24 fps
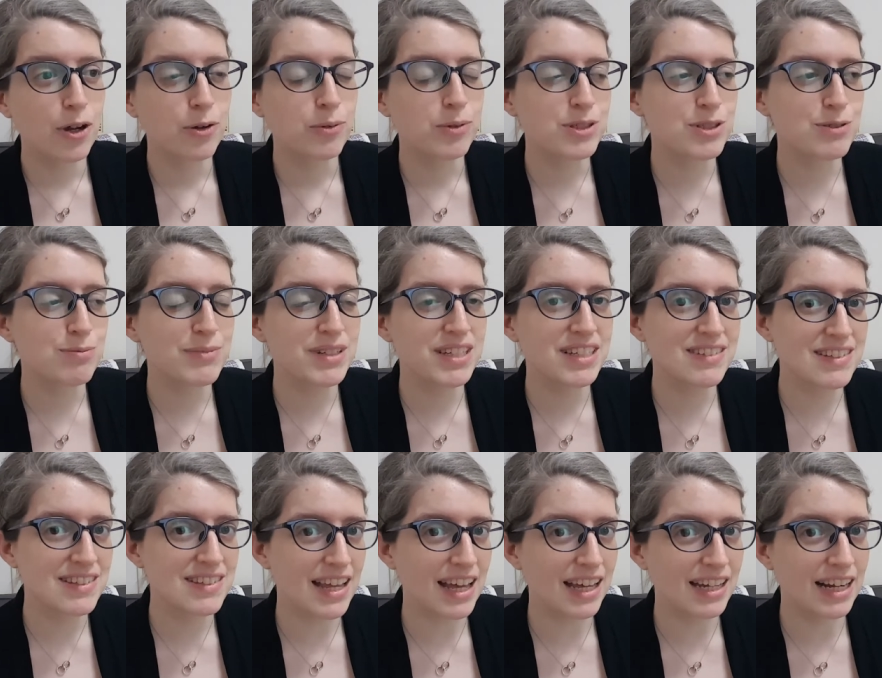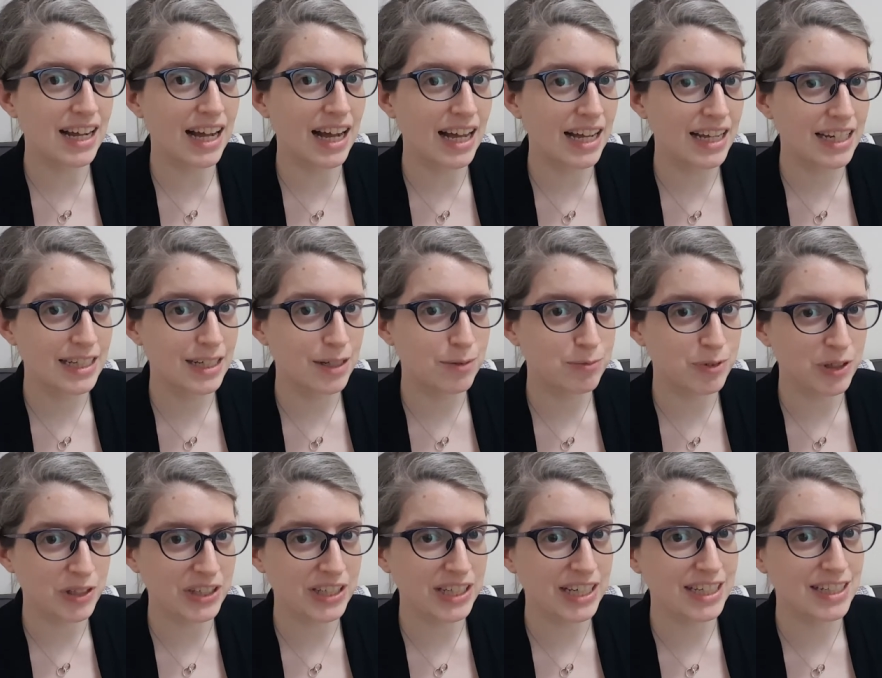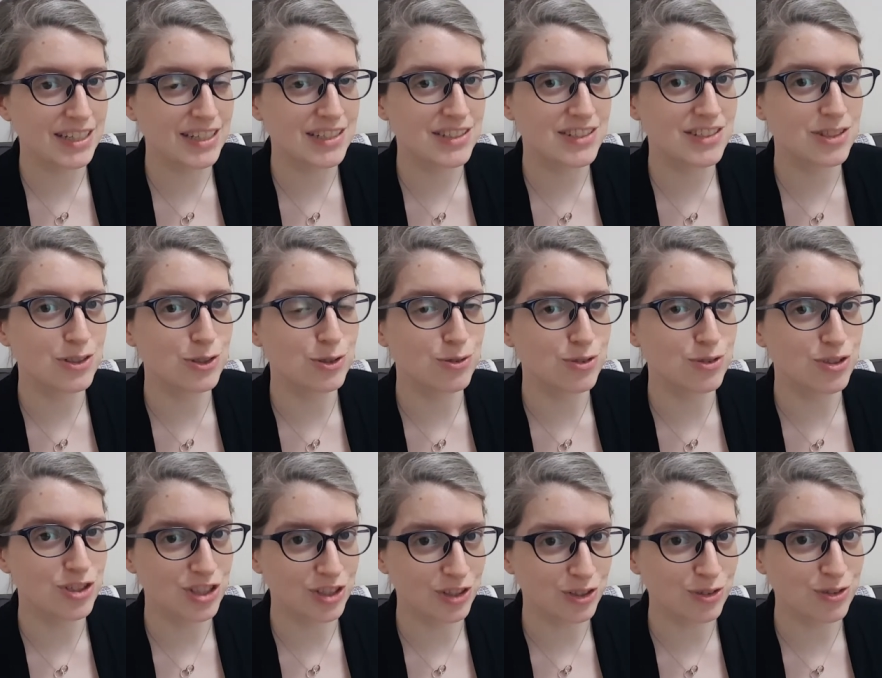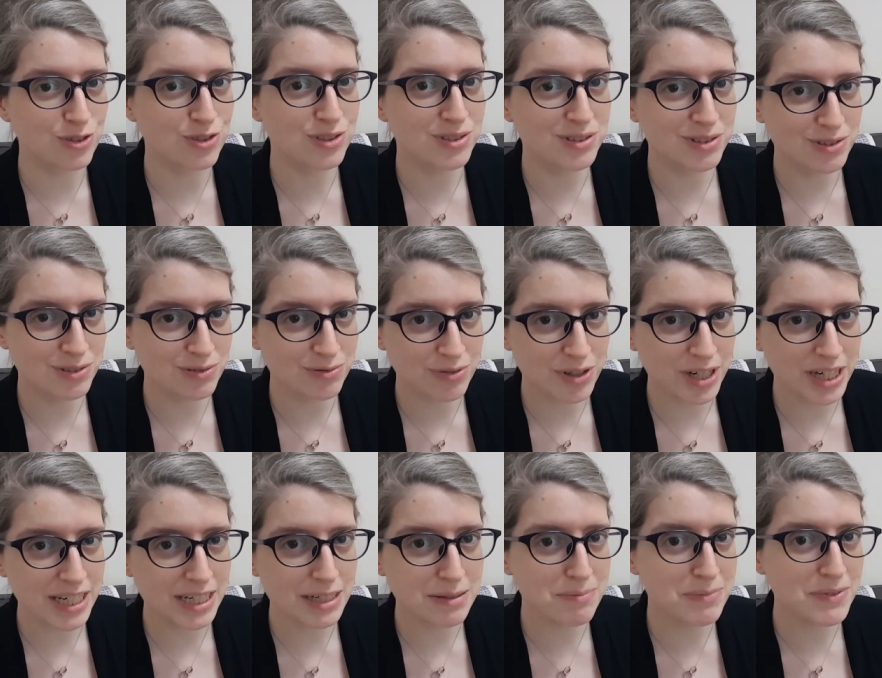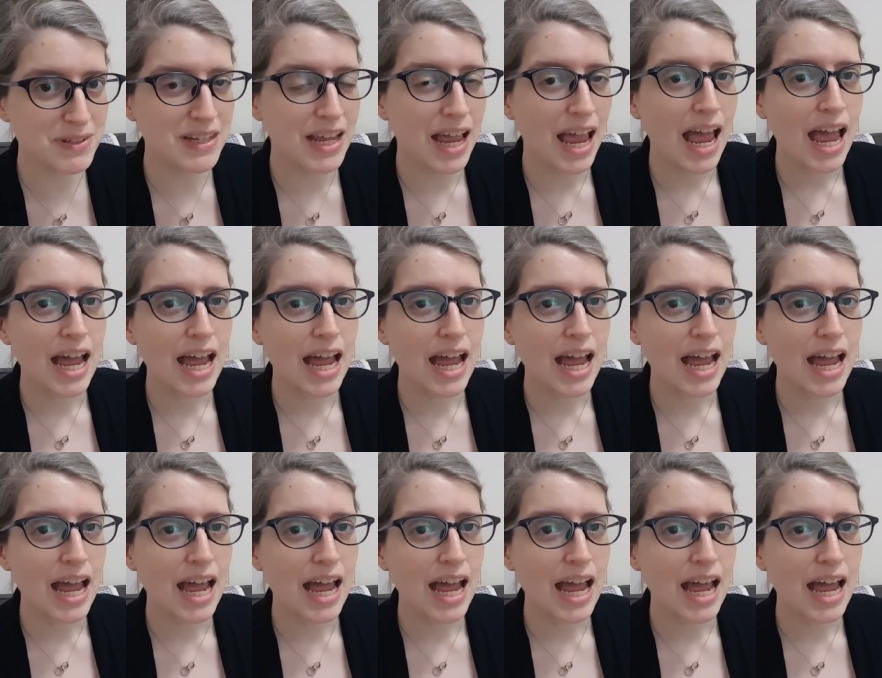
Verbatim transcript: which means that I am relegated to children's frames,